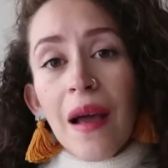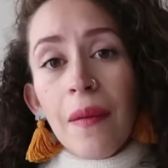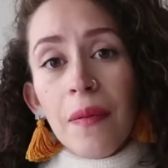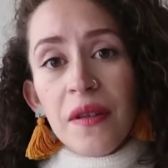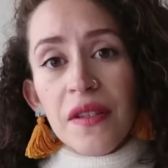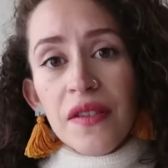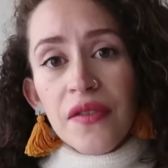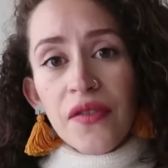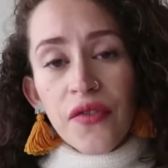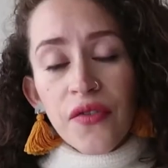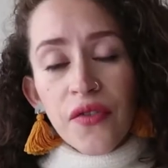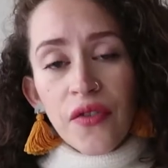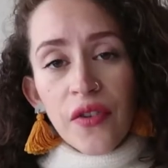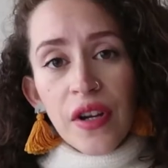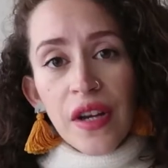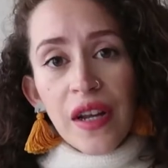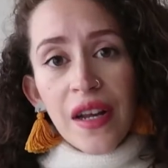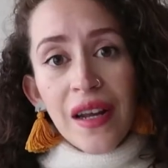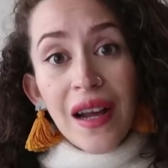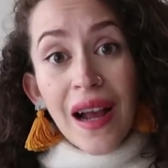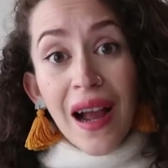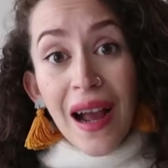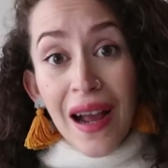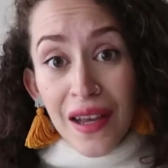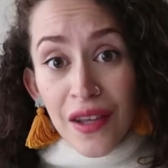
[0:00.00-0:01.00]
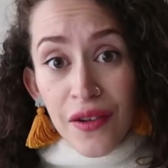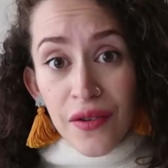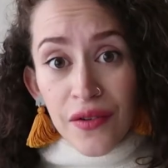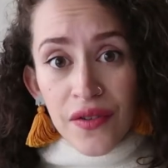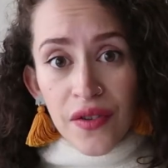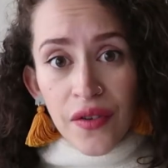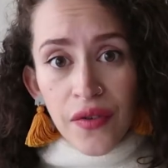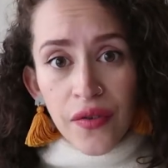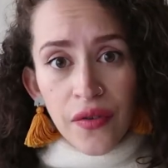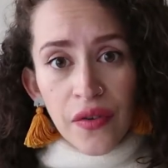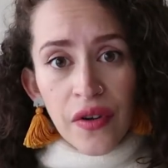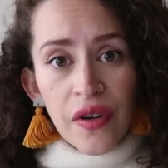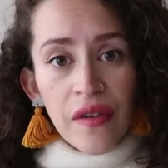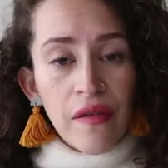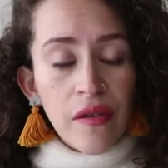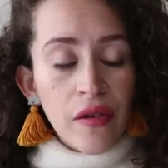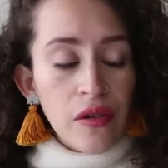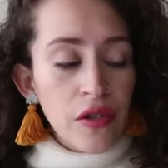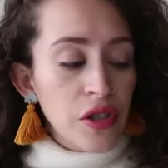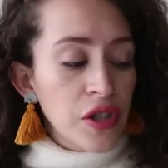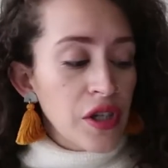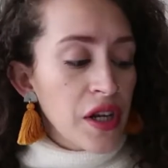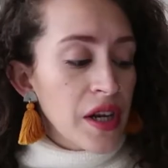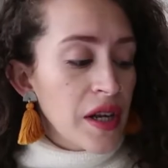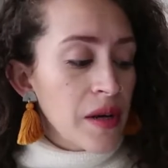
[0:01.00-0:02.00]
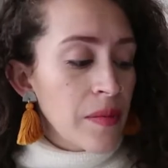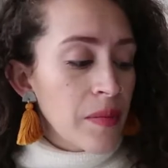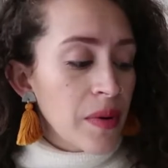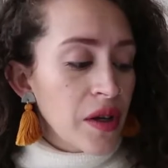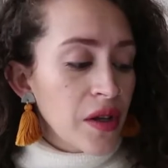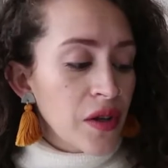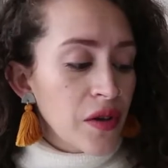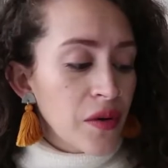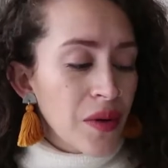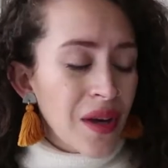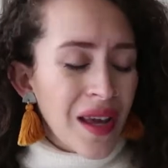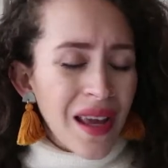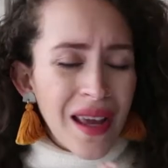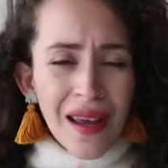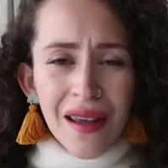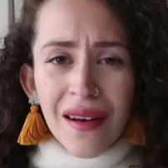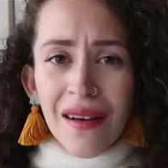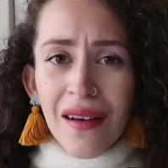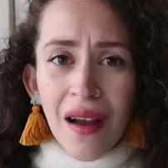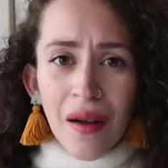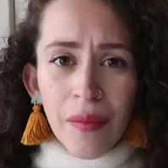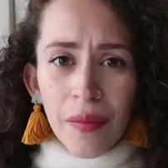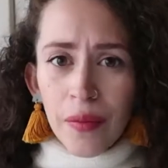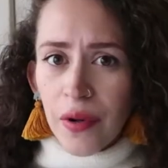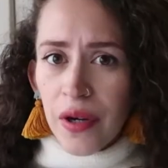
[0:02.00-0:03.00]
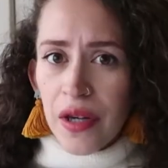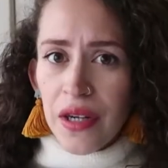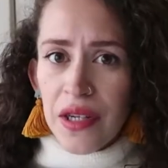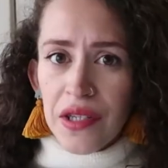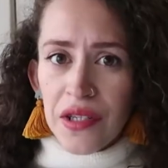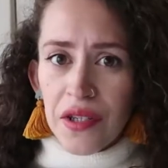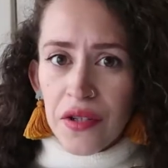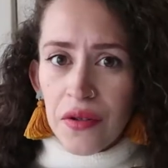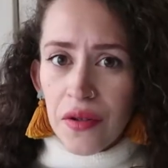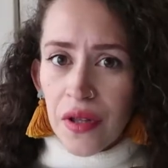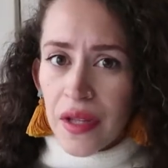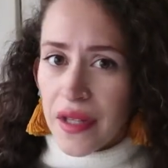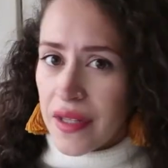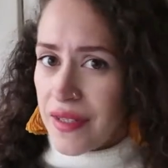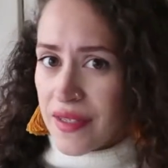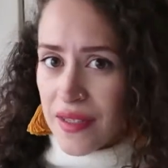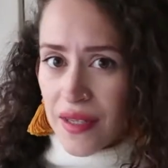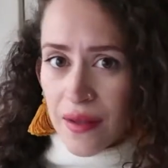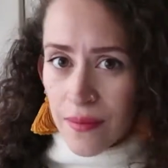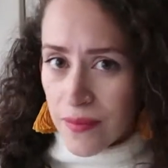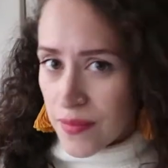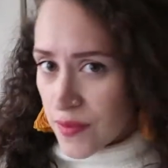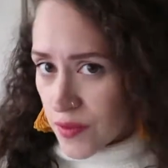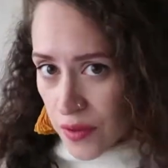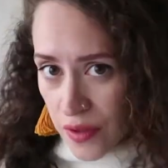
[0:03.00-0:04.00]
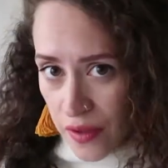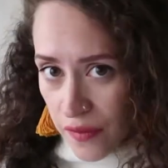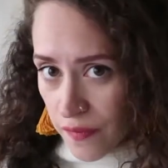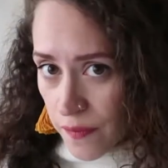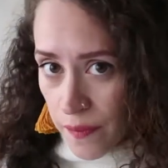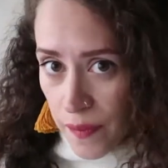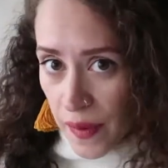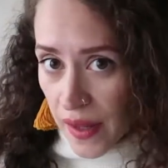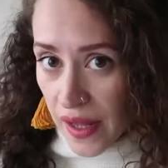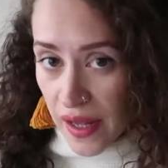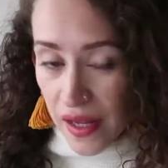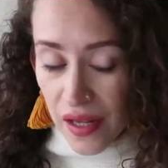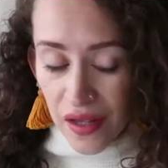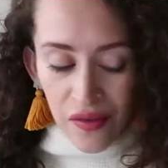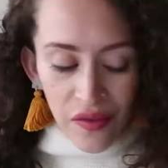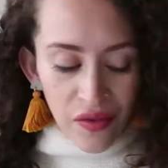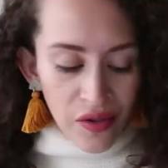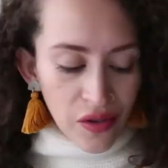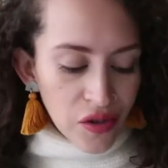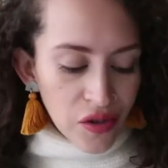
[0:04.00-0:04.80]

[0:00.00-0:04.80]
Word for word: app is free. I use the free version, but you can upgrade to like some sort of paid